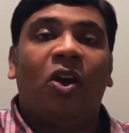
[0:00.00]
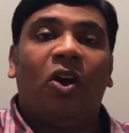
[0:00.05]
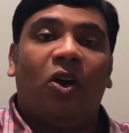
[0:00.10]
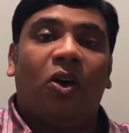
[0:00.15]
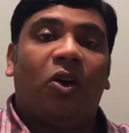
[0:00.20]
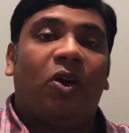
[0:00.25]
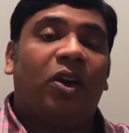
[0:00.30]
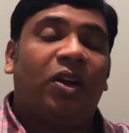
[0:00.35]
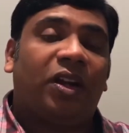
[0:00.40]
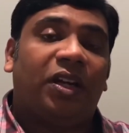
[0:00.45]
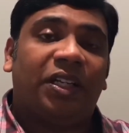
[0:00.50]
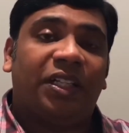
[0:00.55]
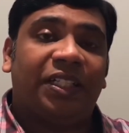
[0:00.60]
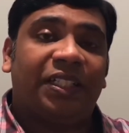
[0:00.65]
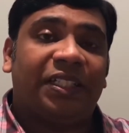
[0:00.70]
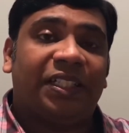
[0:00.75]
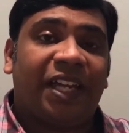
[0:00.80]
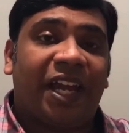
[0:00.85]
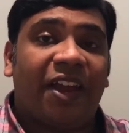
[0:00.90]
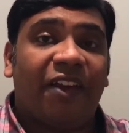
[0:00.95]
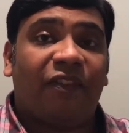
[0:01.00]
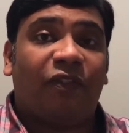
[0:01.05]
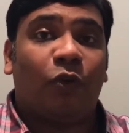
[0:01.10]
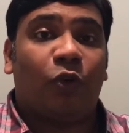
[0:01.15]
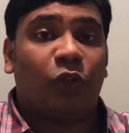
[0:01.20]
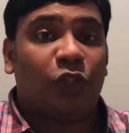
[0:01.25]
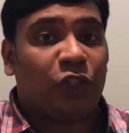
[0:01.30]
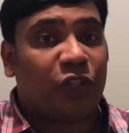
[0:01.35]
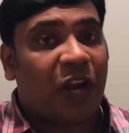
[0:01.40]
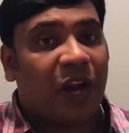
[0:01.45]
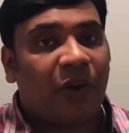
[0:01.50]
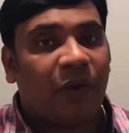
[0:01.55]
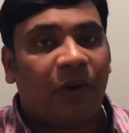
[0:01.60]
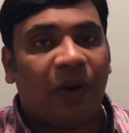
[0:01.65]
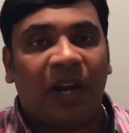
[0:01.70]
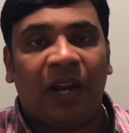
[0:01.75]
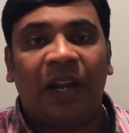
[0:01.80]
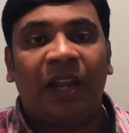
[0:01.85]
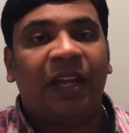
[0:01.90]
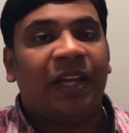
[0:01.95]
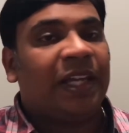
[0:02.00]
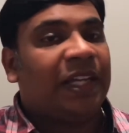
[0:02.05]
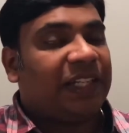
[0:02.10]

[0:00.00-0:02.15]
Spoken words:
or a Tier 4 general,